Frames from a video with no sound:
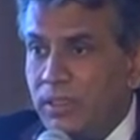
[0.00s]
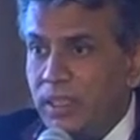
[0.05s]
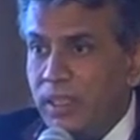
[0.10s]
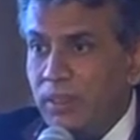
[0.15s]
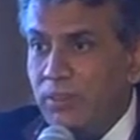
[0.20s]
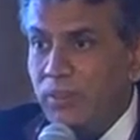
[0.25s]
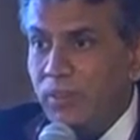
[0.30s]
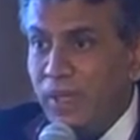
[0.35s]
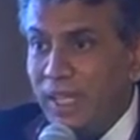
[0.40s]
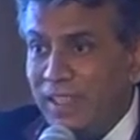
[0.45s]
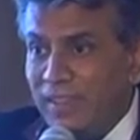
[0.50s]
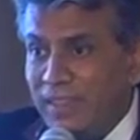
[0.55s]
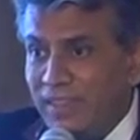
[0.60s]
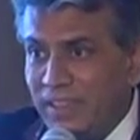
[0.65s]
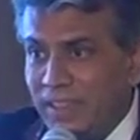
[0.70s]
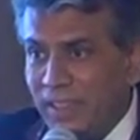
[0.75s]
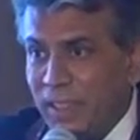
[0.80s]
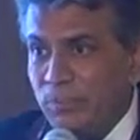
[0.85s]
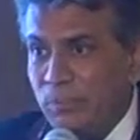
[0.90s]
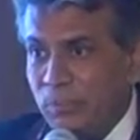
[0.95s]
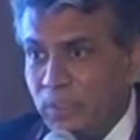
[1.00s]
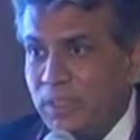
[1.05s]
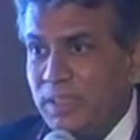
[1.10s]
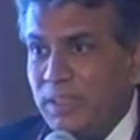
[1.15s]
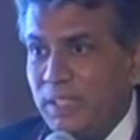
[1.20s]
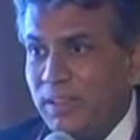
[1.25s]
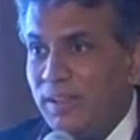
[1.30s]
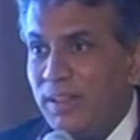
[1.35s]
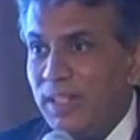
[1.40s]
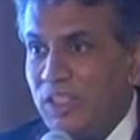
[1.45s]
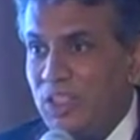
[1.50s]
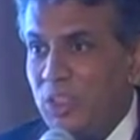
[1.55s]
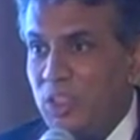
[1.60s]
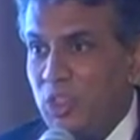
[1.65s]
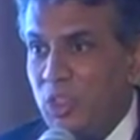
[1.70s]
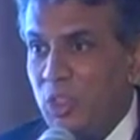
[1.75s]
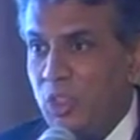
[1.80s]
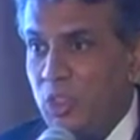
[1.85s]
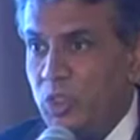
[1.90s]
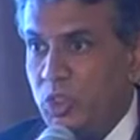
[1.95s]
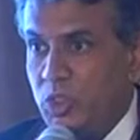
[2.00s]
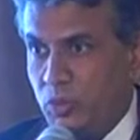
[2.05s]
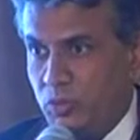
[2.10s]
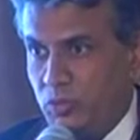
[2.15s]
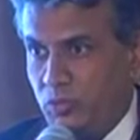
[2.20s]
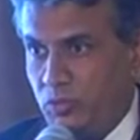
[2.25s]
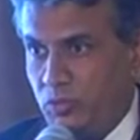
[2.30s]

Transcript: they may skip generations also.